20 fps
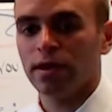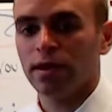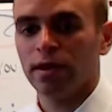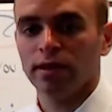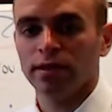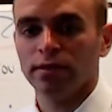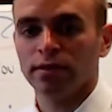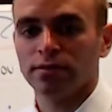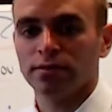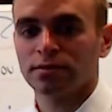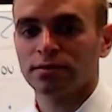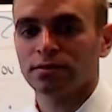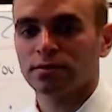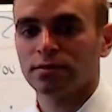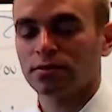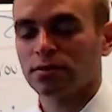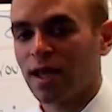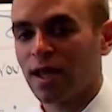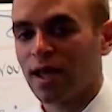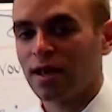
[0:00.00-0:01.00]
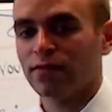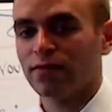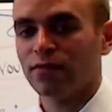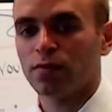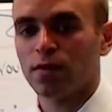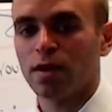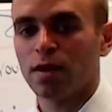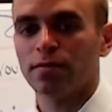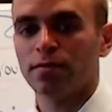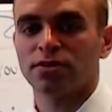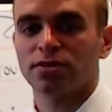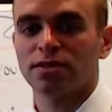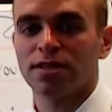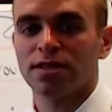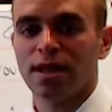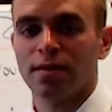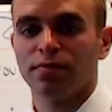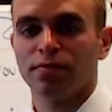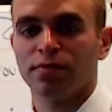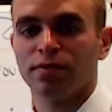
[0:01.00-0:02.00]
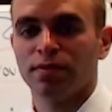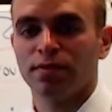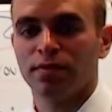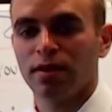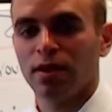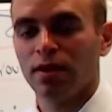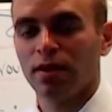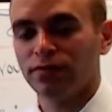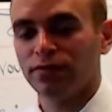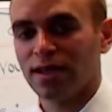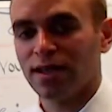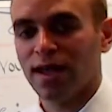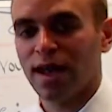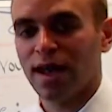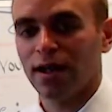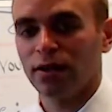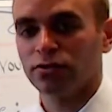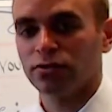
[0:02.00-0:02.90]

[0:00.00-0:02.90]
is kind of the rubber stamp of denial.